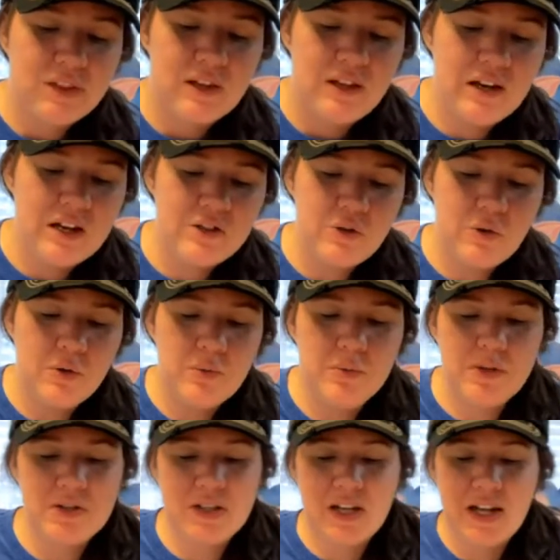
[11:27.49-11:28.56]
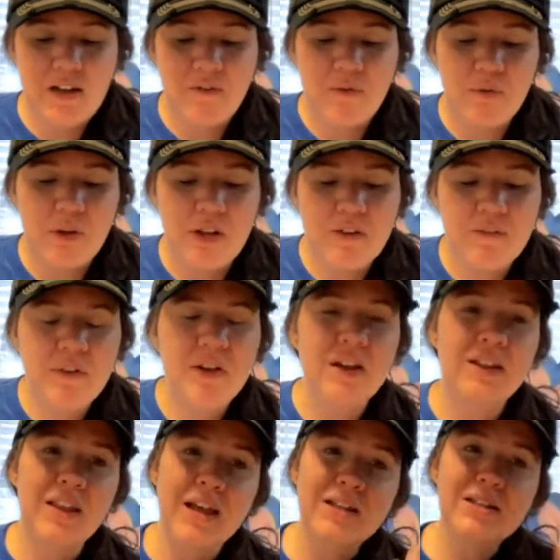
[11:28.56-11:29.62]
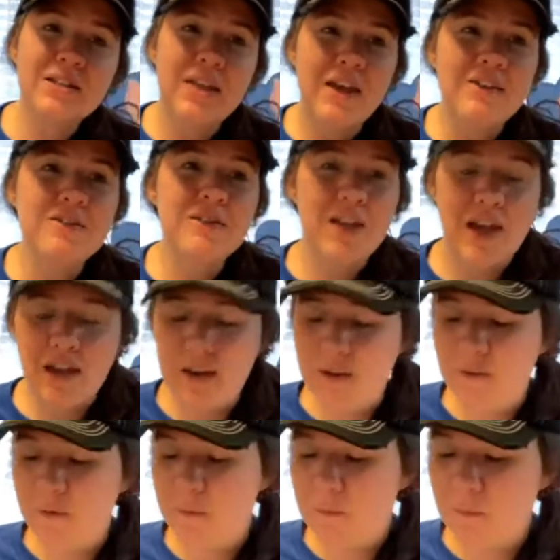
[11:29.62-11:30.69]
And I told him, I was like, I really feel like that's probably